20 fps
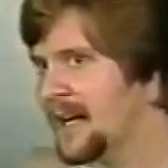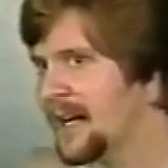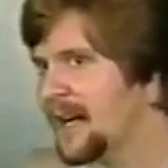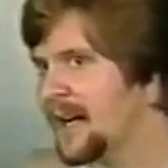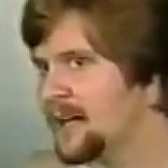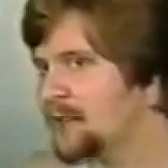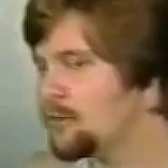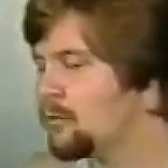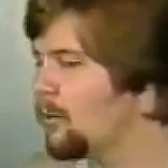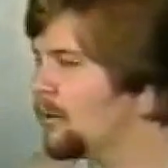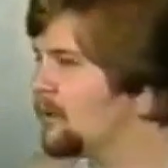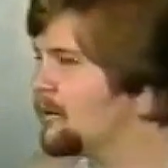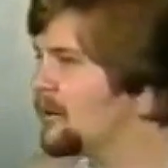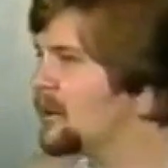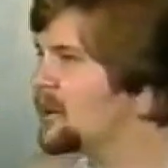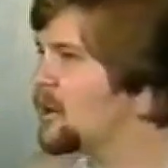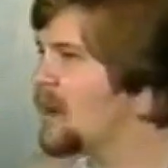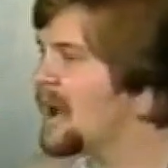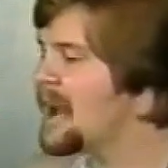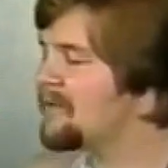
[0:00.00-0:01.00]
And that's
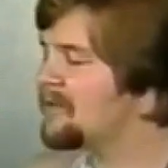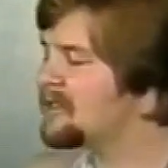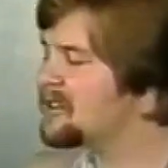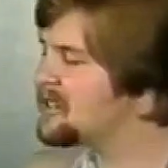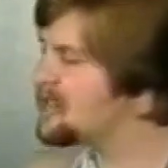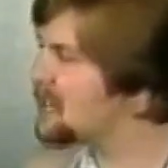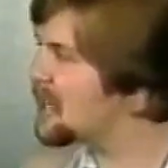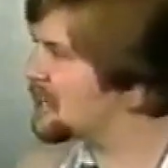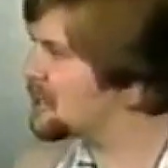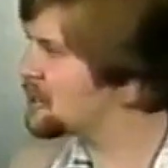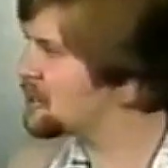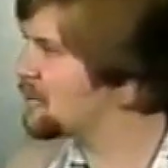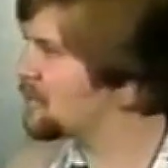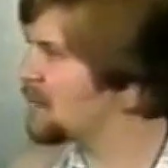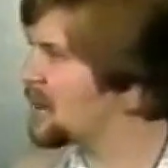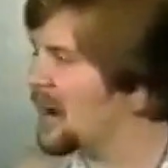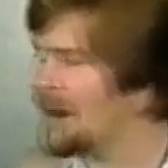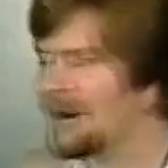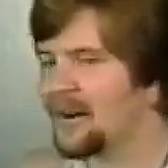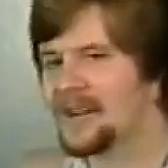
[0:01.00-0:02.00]
wounded you. Ever since,
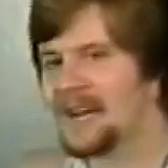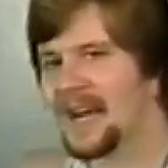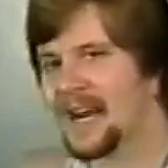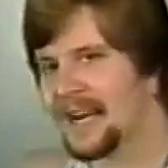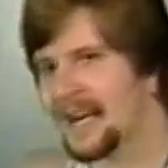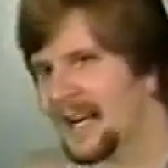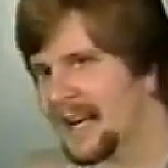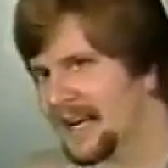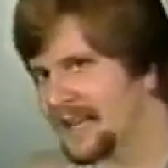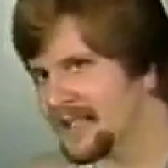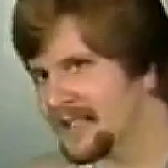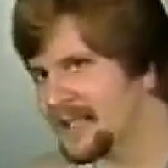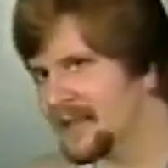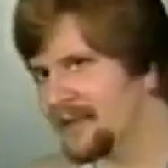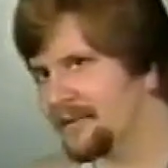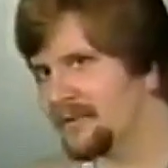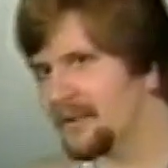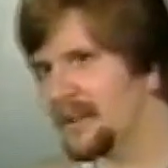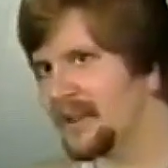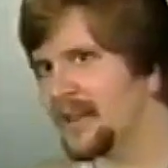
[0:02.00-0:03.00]
you've carried that
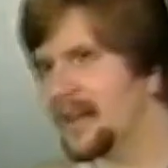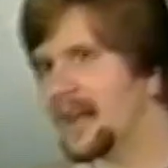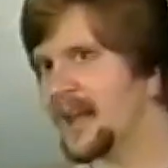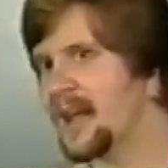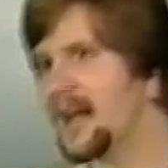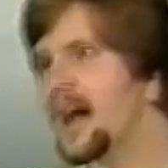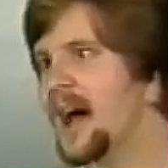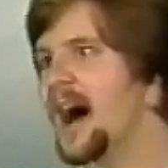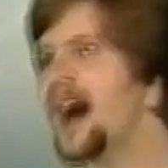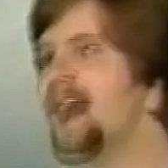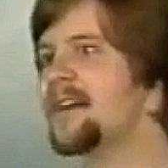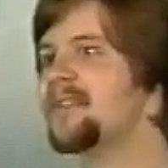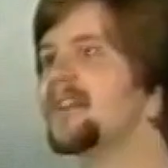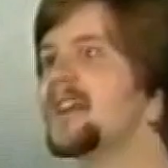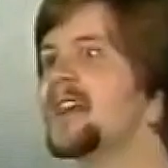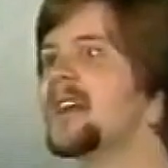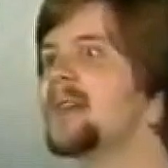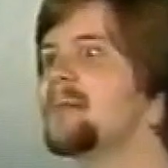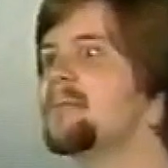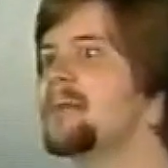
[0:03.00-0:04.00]
legacy of thinking, I have
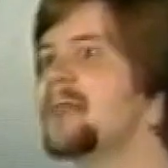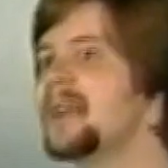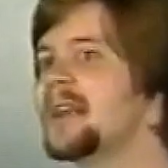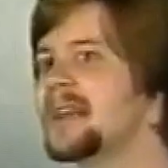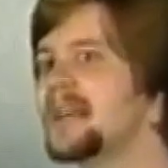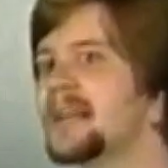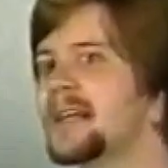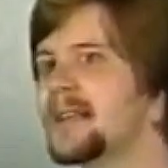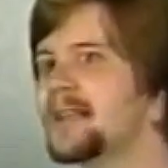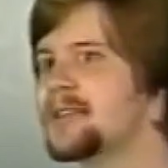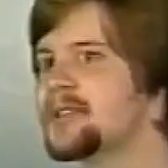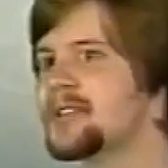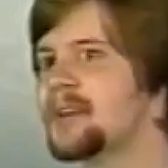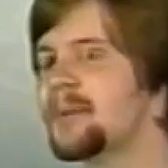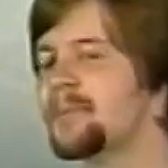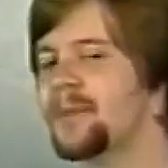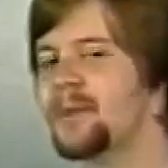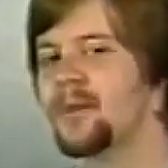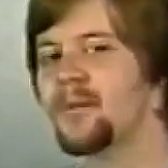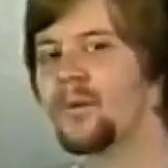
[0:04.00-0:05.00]
an inability, there's
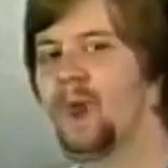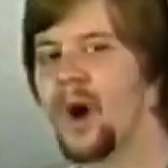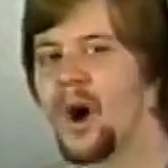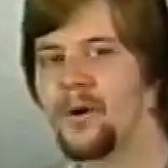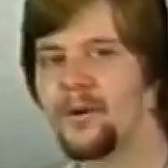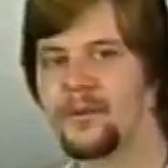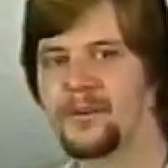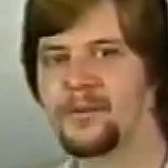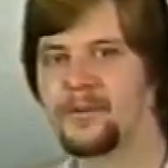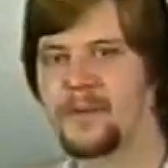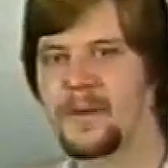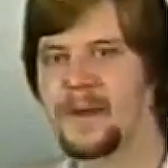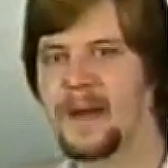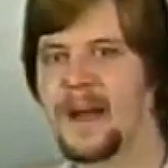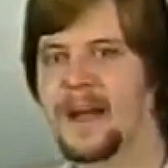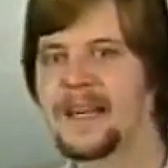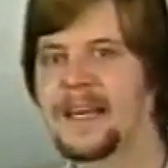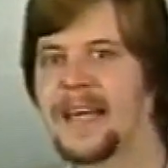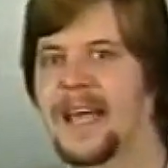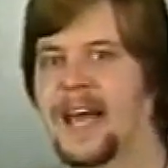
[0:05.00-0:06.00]
something wrong with me,
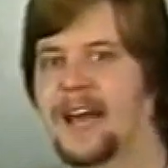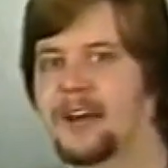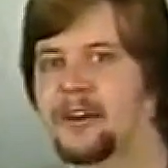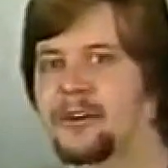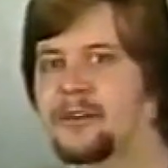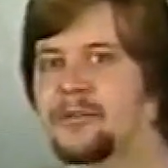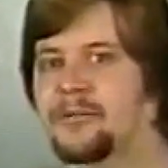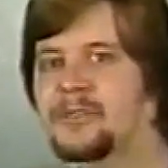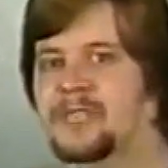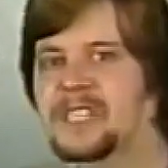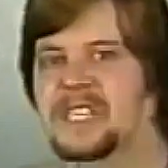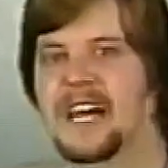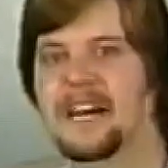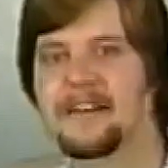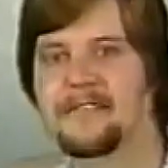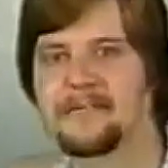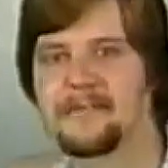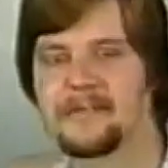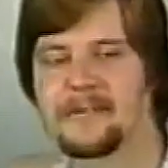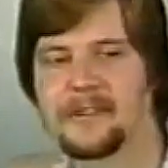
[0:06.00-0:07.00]
I can't do
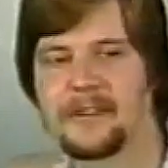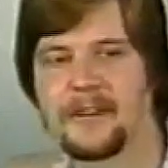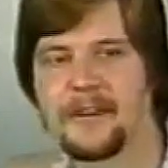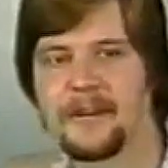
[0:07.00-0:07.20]
stuff.